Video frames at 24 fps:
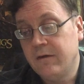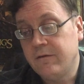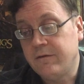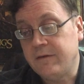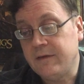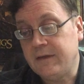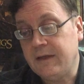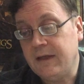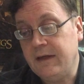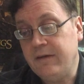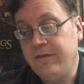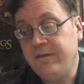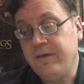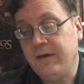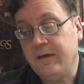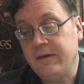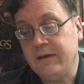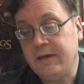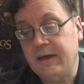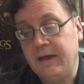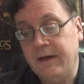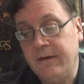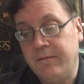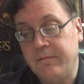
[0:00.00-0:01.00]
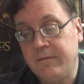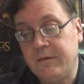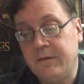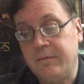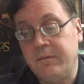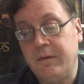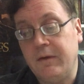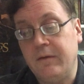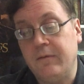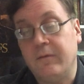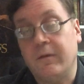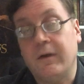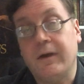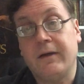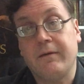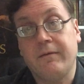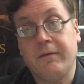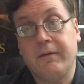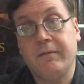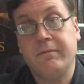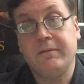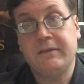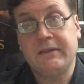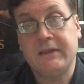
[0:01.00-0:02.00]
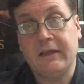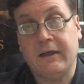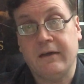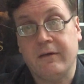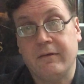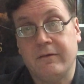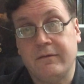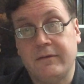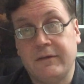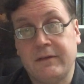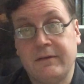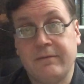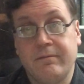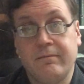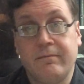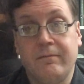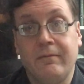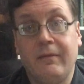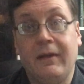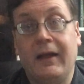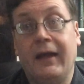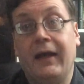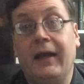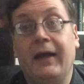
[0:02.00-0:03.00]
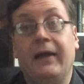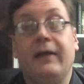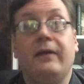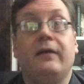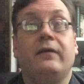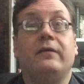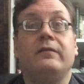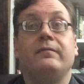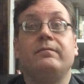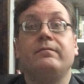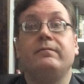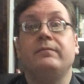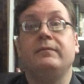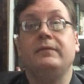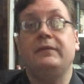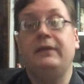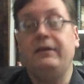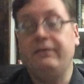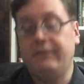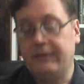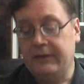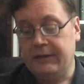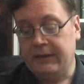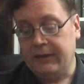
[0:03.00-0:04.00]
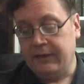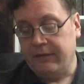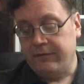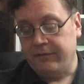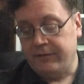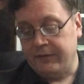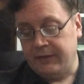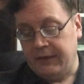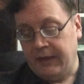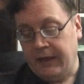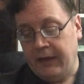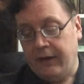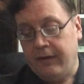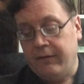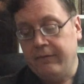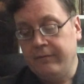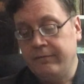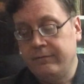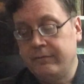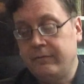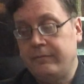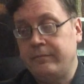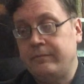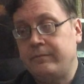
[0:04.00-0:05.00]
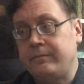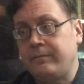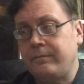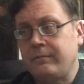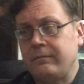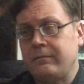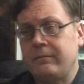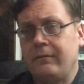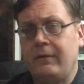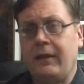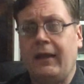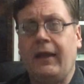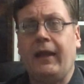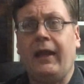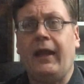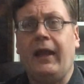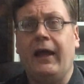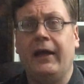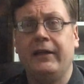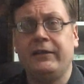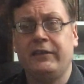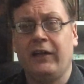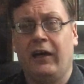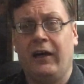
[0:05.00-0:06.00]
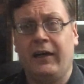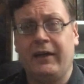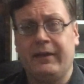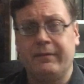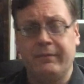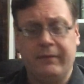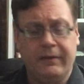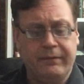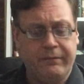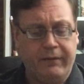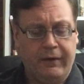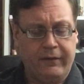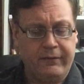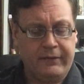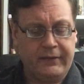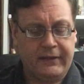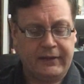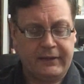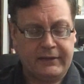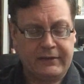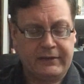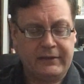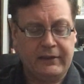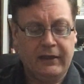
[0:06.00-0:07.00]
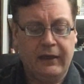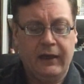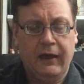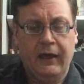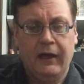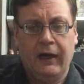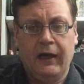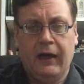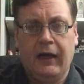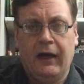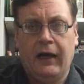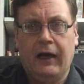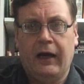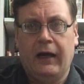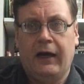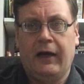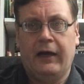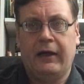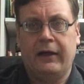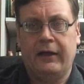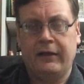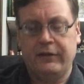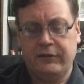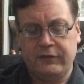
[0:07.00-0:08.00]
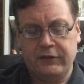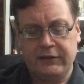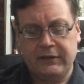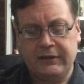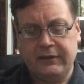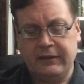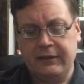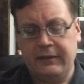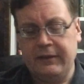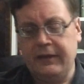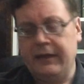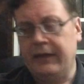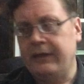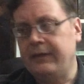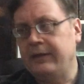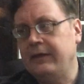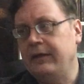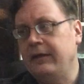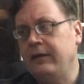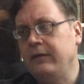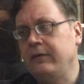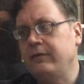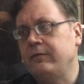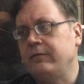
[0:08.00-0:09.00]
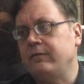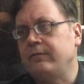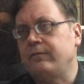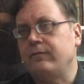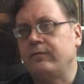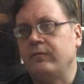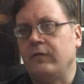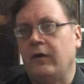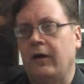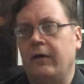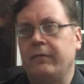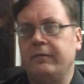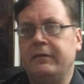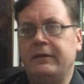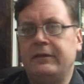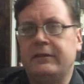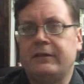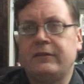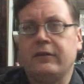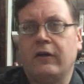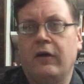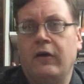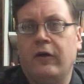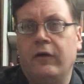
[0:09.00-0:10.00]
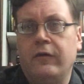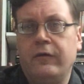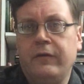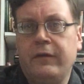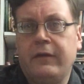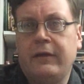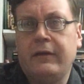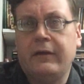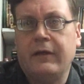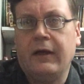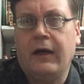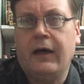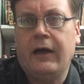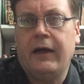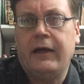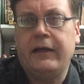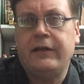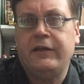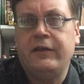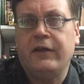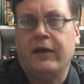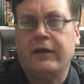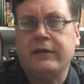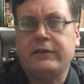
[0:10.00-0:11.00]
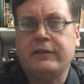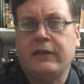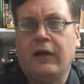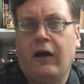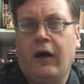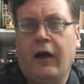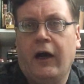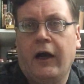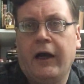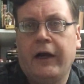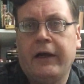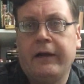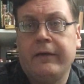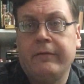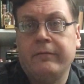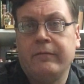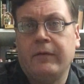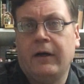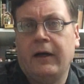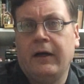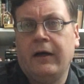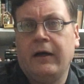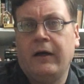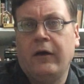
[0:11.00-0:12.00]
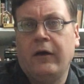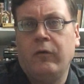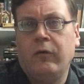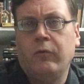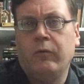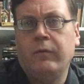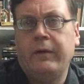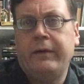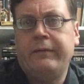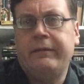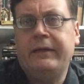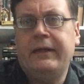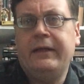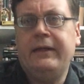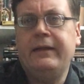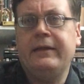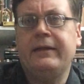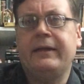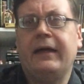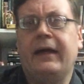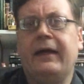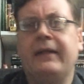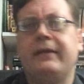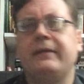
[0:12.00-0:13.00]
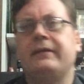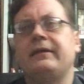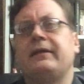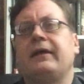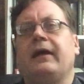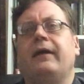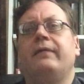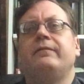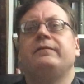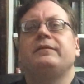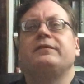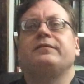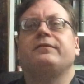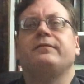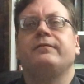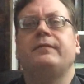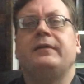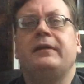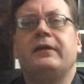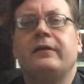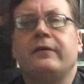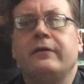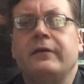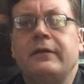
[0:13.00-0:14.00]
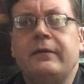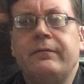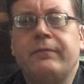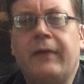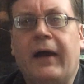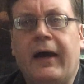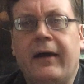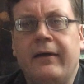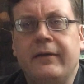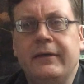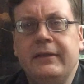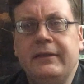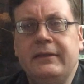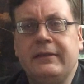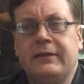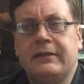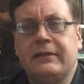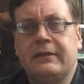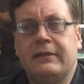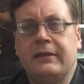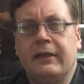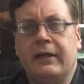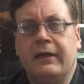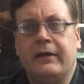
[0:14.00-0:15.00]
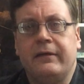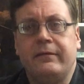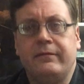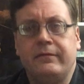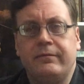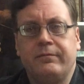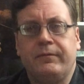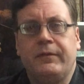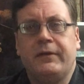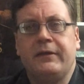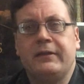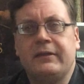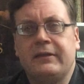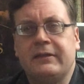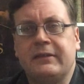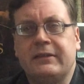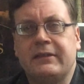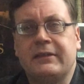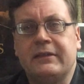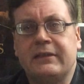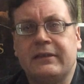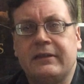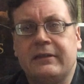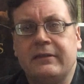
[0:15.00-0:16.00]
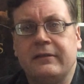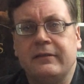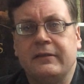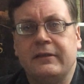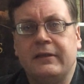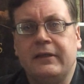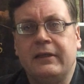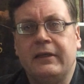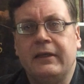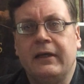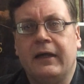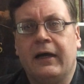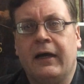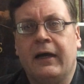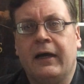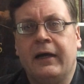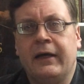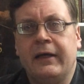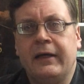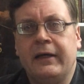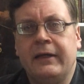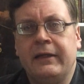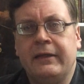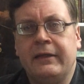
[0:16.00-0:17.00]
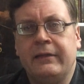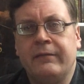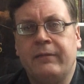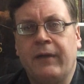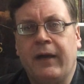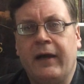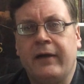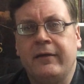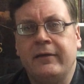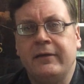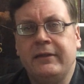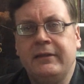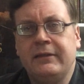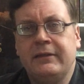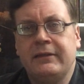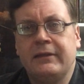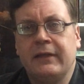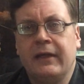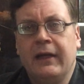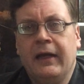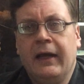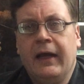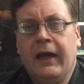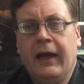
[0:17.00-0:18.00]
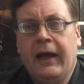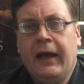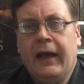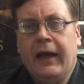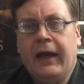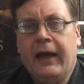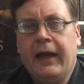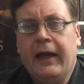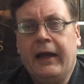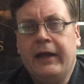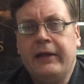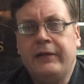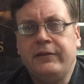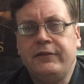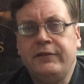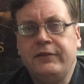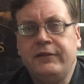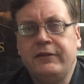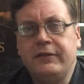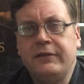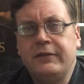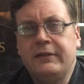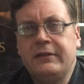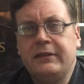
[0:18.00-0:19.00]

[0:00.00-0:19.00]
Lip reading: for they felt him to be one of themselves. And I'll leave it there for now and talk a bit about this. Just at the end there, Robin's oath not to harm women, that comes from the early ballads, pretty consistently in the ballads. And you do